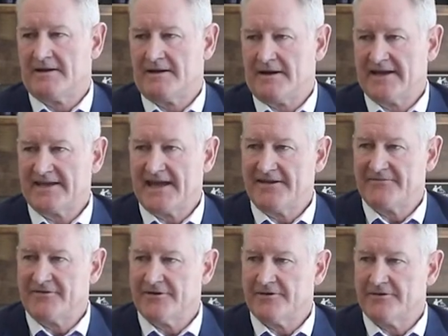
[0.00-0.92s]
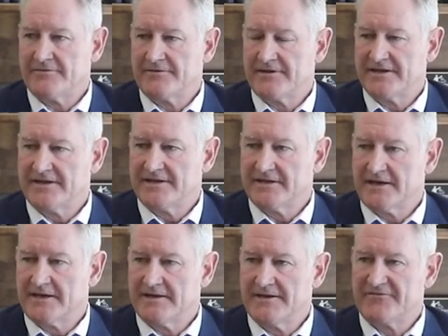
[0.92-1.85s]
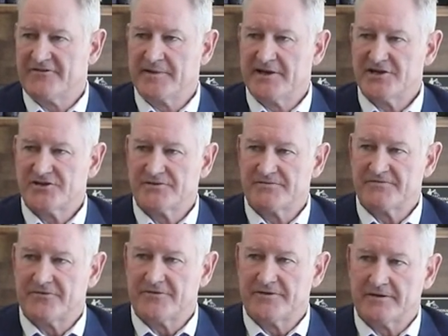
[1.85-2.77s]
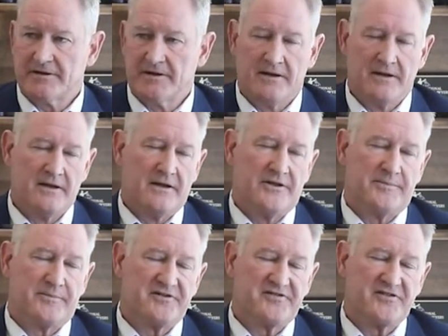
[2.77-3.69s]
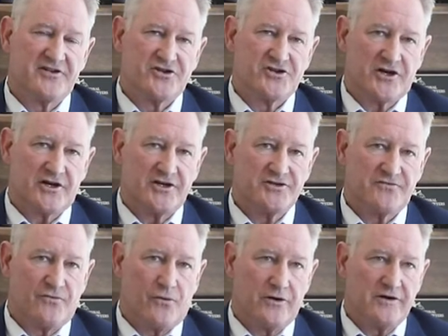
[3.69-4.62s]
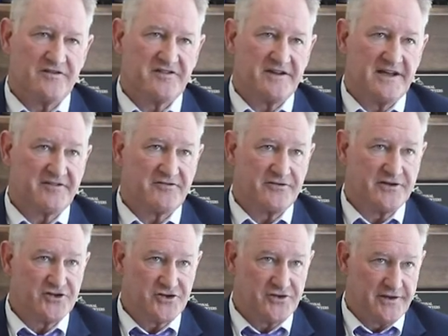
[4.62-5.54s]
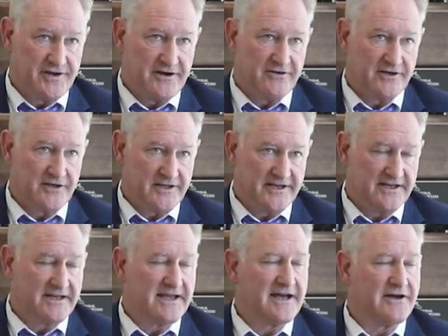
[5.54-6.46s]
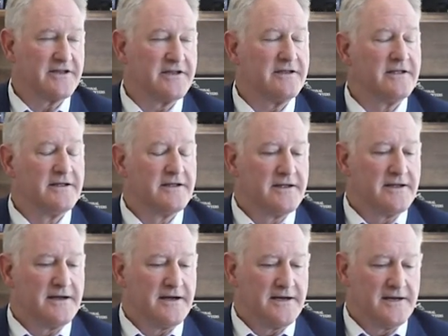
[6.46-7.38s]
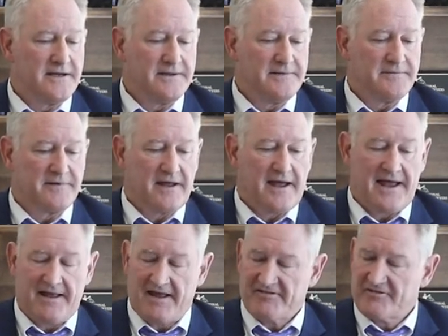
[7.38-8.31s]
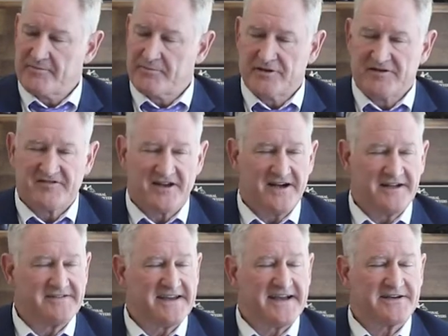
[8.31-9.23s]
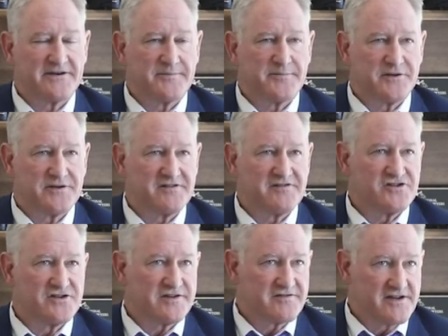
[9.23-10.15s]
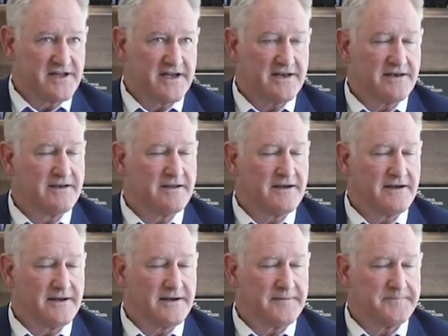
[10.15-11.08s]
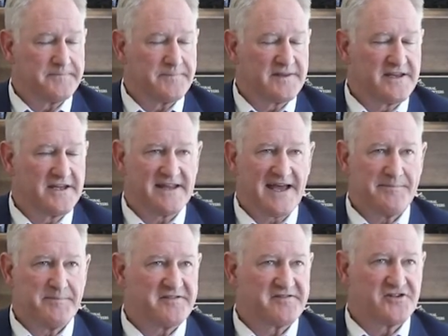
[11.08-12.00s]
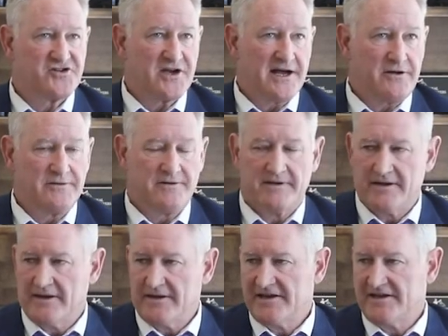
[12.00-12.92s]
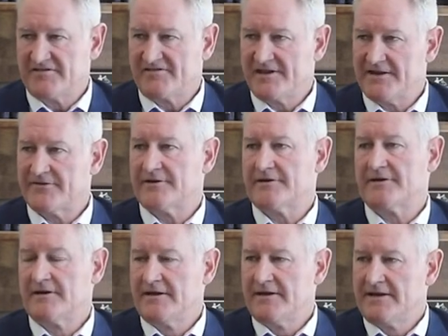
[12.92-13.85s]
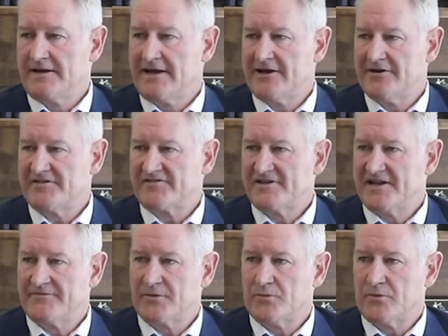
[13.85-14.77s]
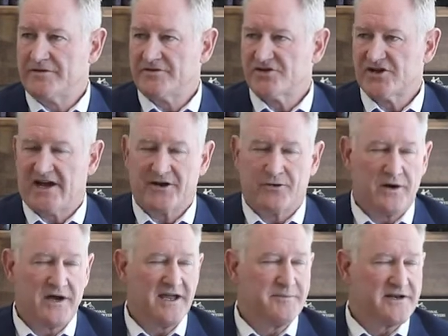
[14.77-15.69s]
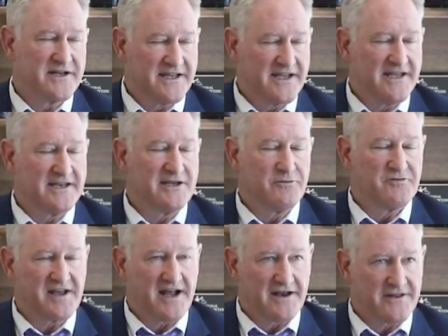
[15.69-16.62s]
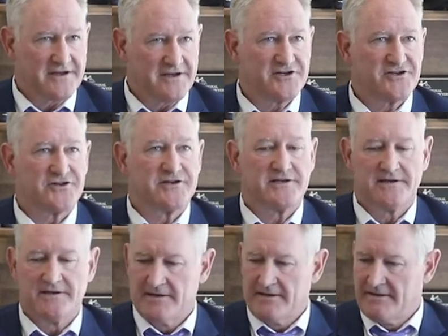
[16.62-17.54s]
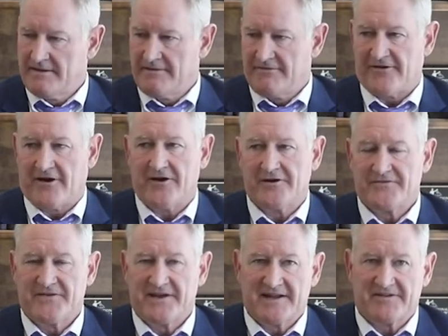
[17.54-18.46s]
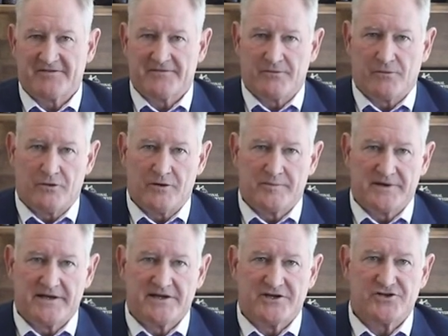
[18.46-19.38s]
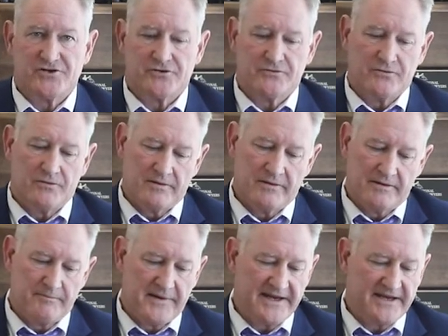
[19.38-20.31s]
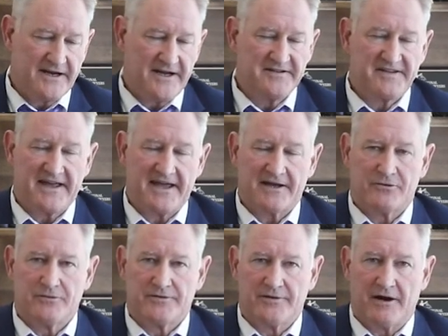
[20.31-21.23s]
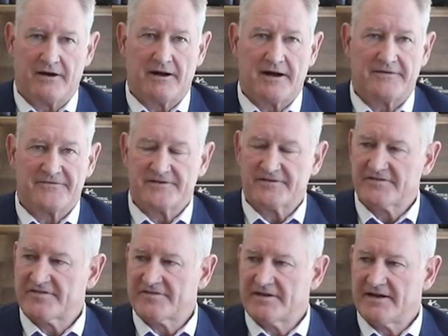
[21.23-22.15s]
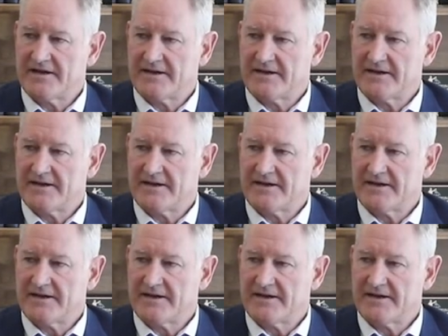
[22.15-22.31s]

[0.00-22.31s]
I gave her the information for the person in charge of warrants and extradition there in Clayton County. I asked her, please contact her, please just get that message out. Aaron has never once shied away, but again, he was out of the country far in advance of the warrant being issued, made contact with our office